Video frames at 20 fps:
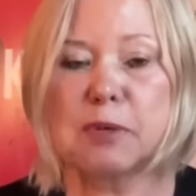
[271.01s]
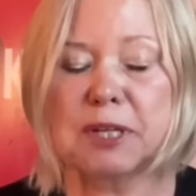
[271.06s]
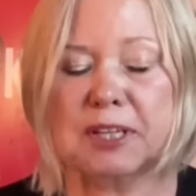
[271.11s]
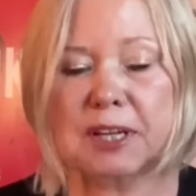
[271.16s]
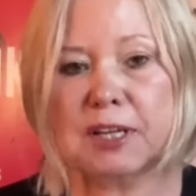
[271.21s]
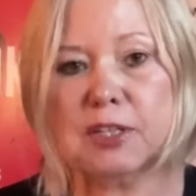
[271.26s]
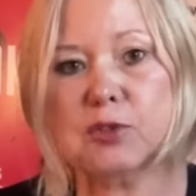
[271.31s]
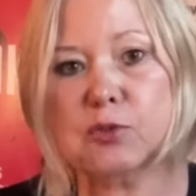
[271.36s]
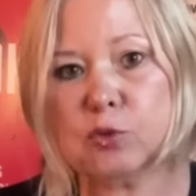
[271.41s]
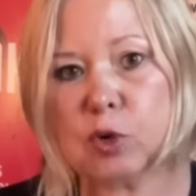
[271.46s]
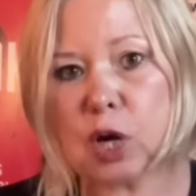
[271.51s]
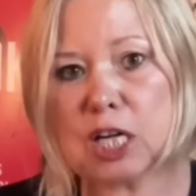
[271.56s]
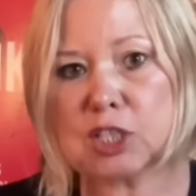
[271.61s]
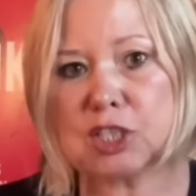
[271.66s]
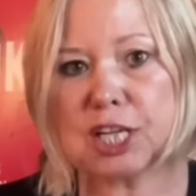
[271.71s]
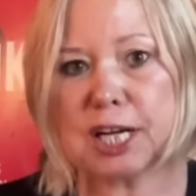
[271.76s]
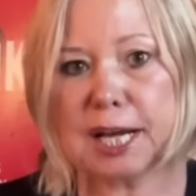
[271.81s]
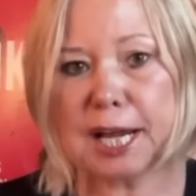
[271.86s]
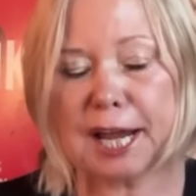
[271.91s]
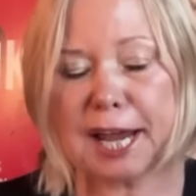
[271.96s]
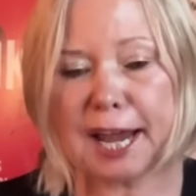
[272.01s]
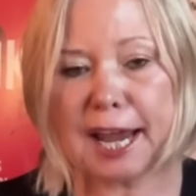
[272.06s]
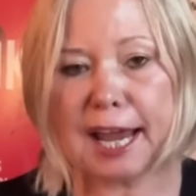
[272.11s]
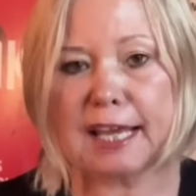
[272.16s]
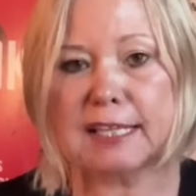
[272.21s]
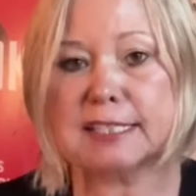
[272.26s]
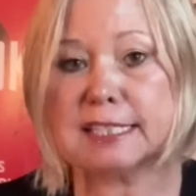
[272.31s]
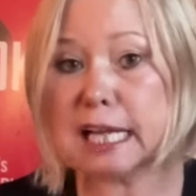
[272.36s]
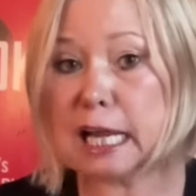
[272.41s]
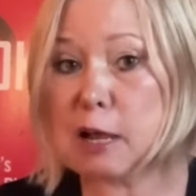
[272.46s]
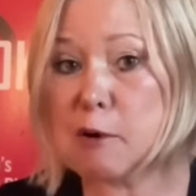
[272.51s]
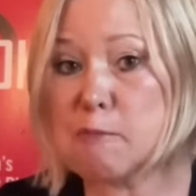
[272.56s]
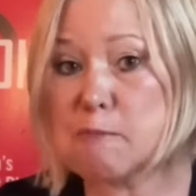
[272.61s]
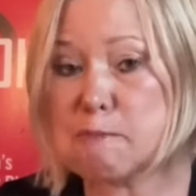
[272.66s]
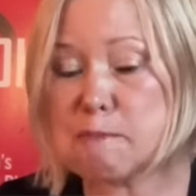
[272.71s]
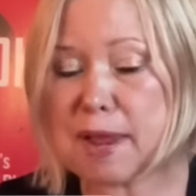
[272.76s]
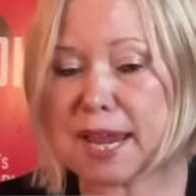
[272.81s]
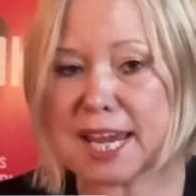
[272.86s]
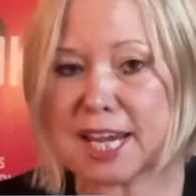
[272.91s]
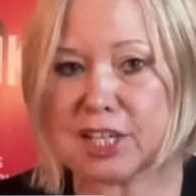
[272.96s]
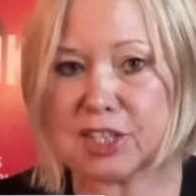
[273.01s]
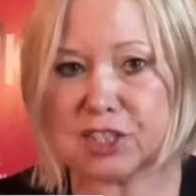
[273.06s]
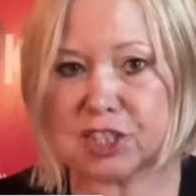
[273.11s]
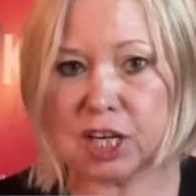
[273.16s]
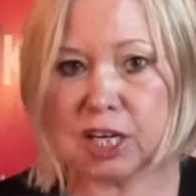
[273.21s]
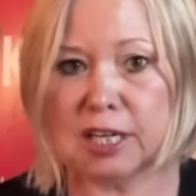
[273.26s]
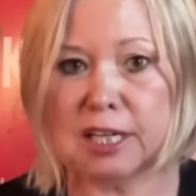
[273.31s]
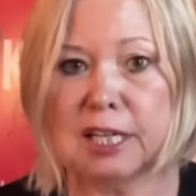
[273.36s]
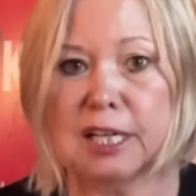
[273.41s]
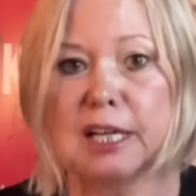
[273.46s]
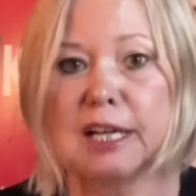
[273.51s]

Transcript: Because Russia has a major